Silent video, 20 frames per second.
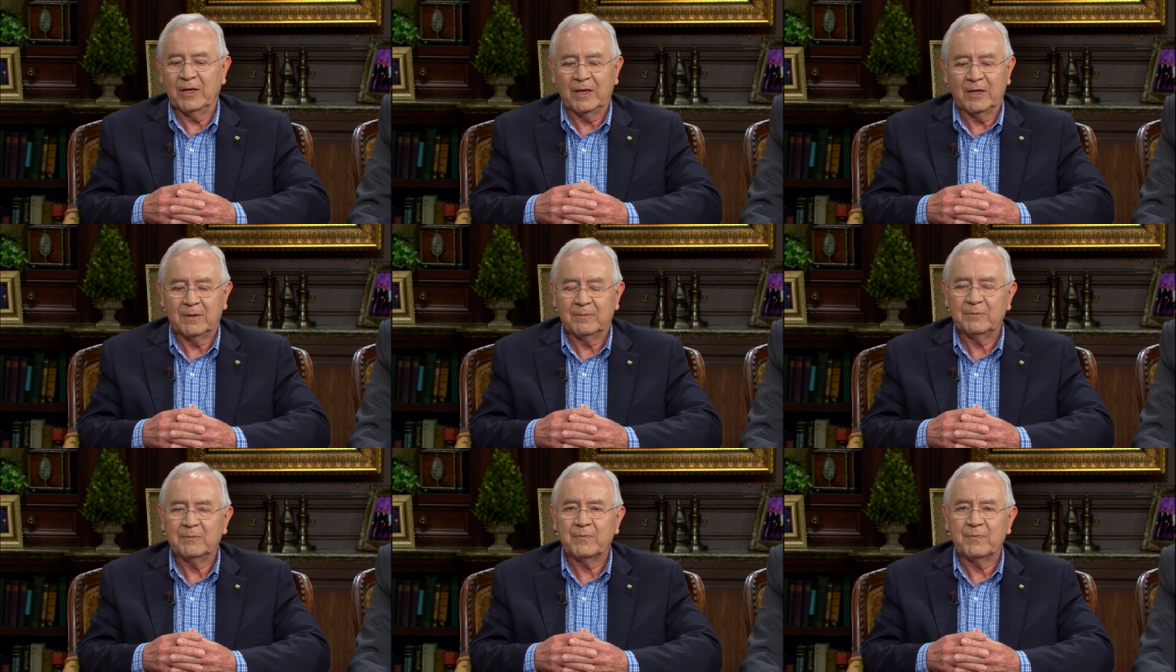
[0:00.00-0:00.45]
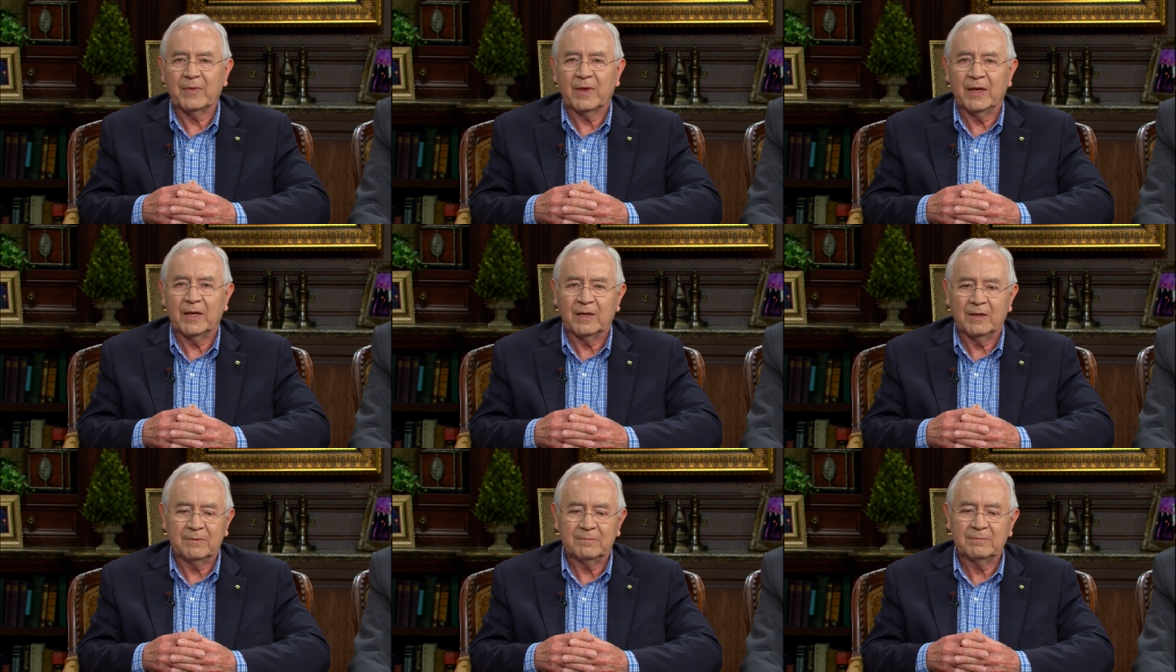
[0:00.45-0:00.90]
in a
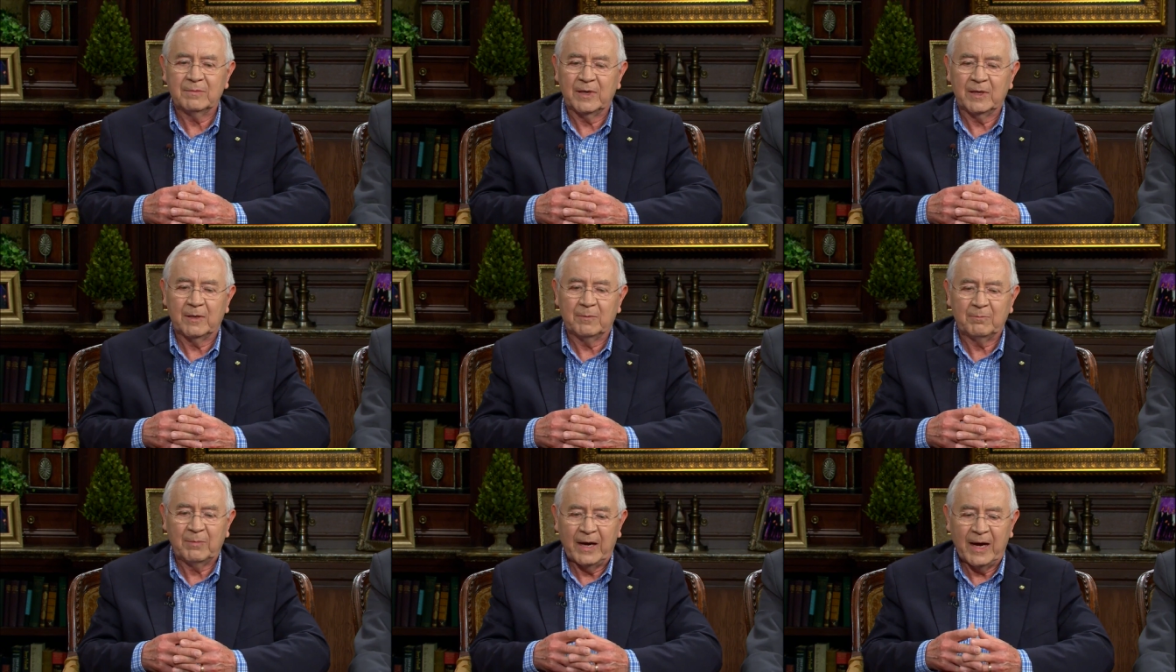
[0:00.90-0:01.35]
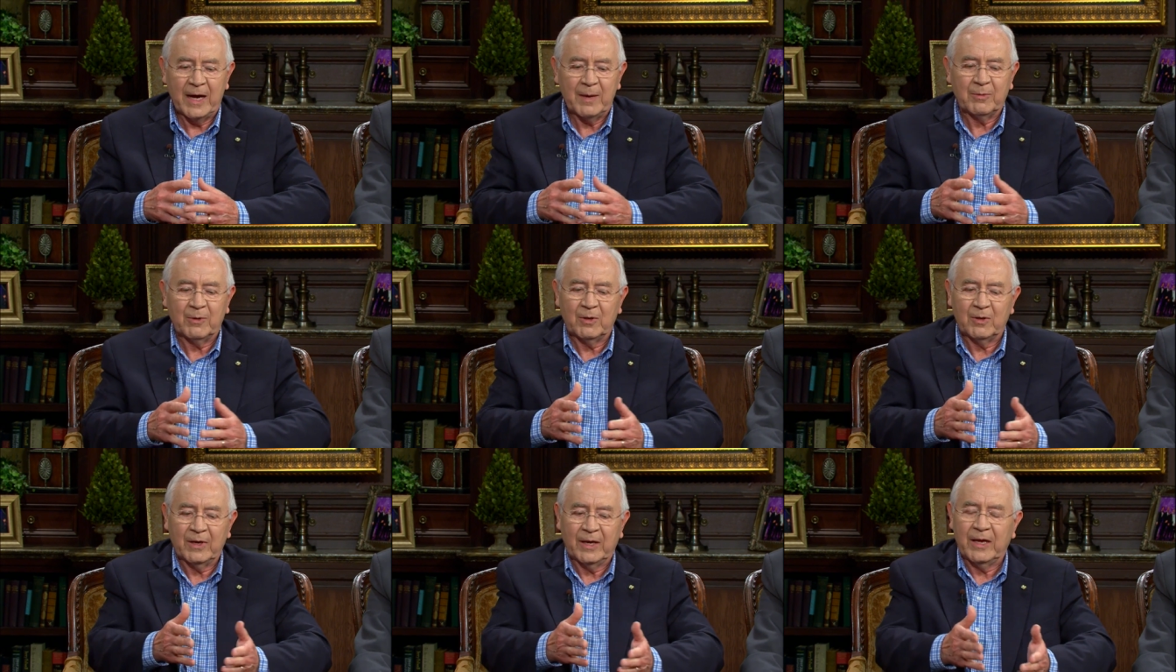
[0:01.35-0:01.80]
in a in a
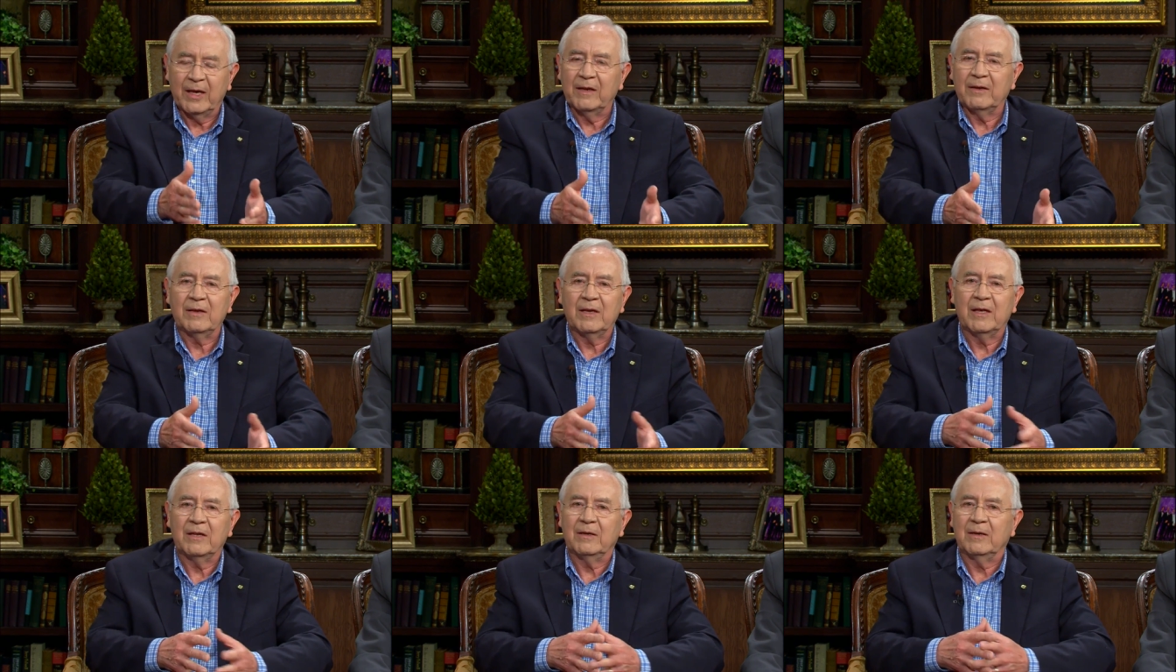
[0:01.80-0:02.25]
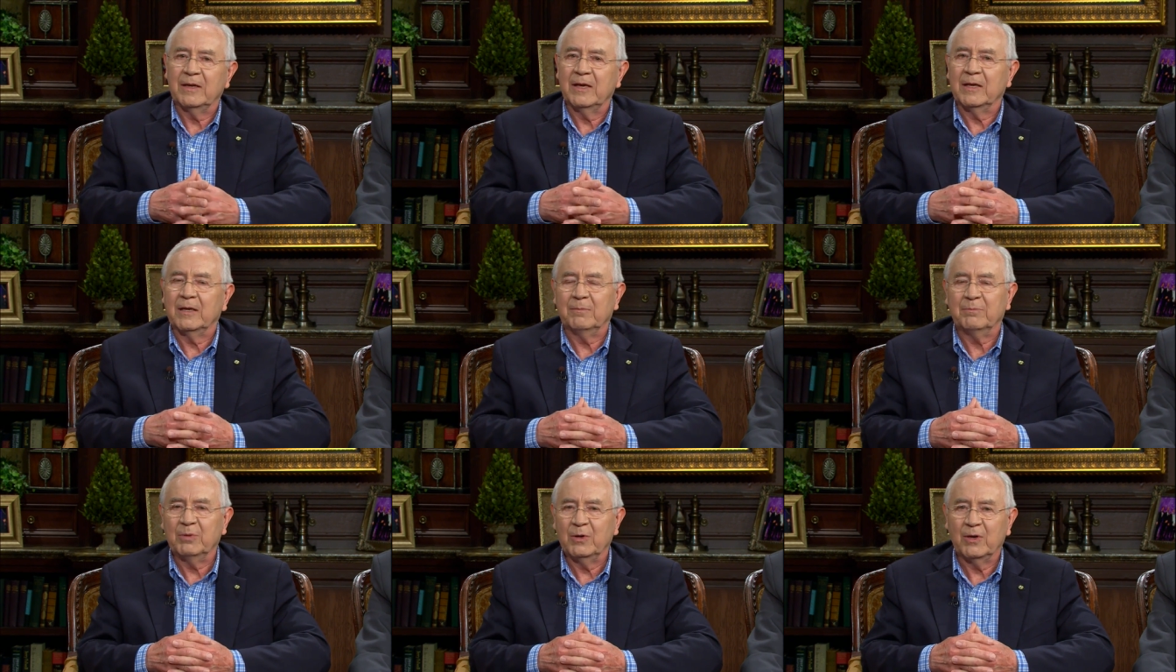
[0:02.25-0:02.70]
Bible and in a
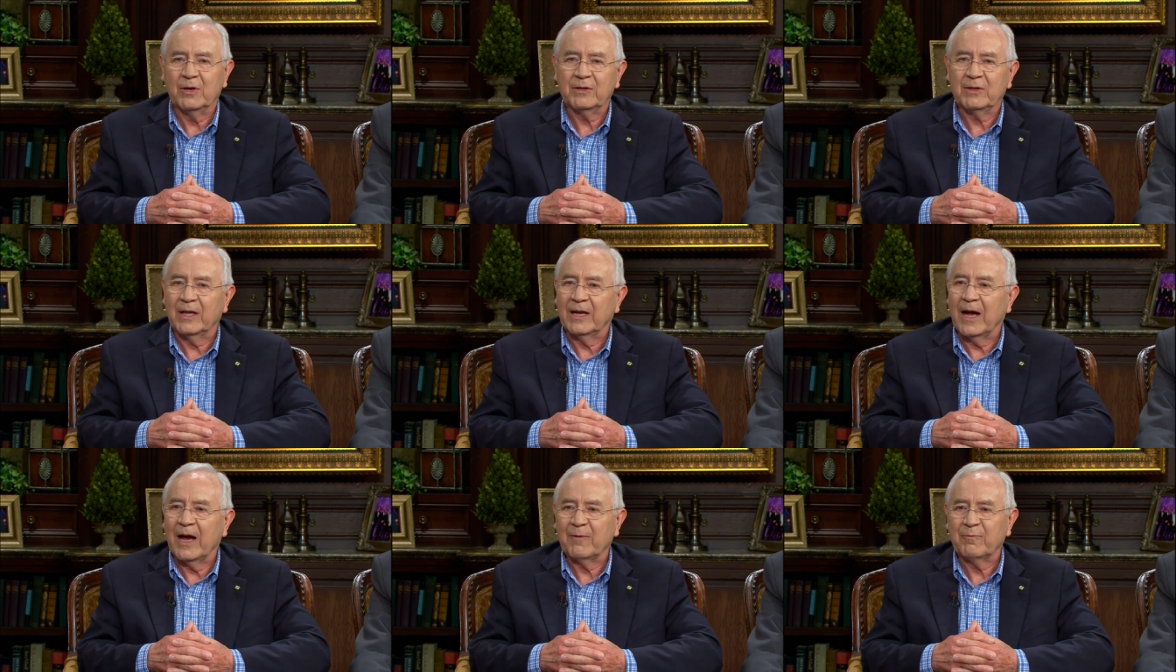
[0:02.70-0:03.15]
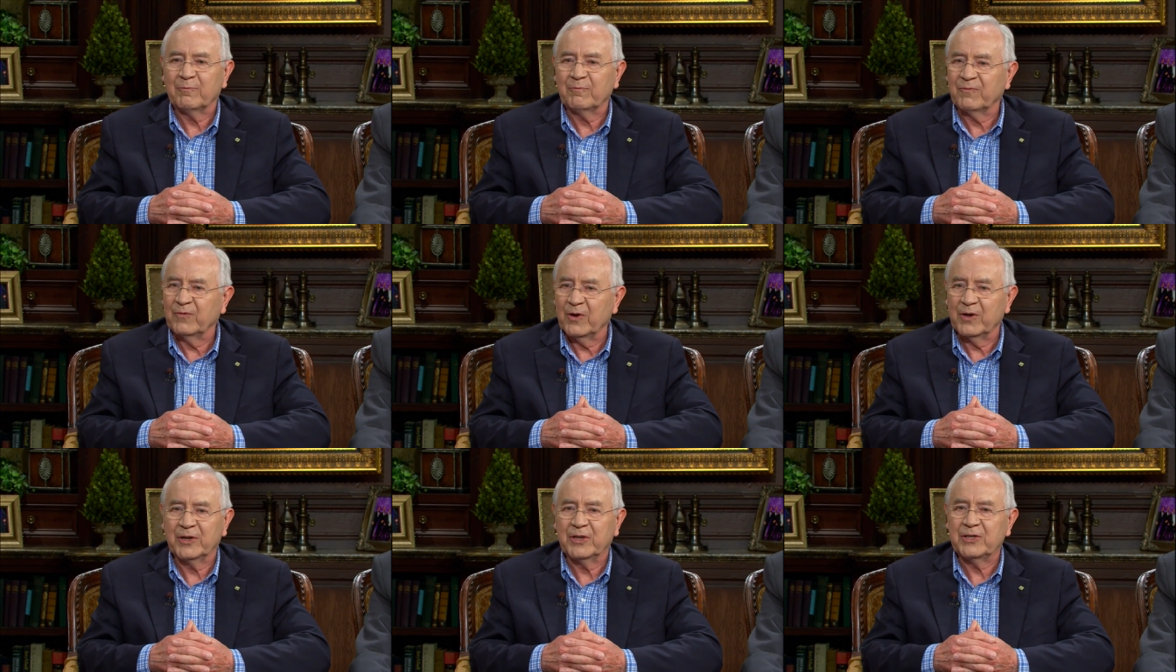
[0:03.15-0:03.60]
in a book that I
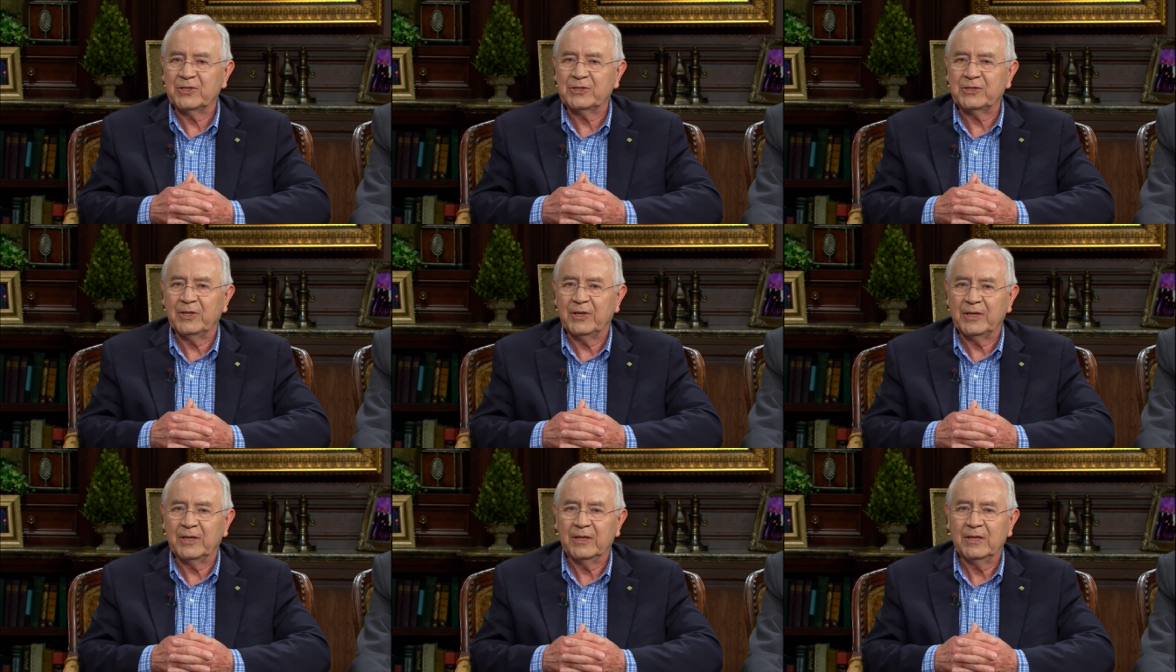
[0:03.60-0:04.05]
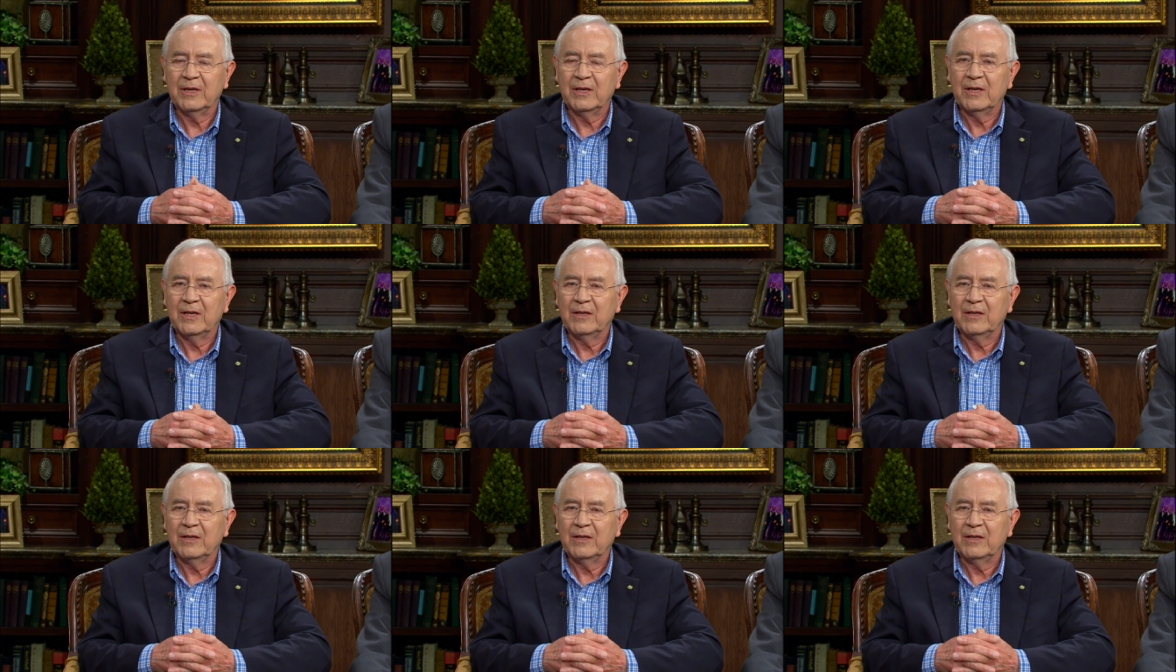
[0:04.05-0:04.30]
furnish to you.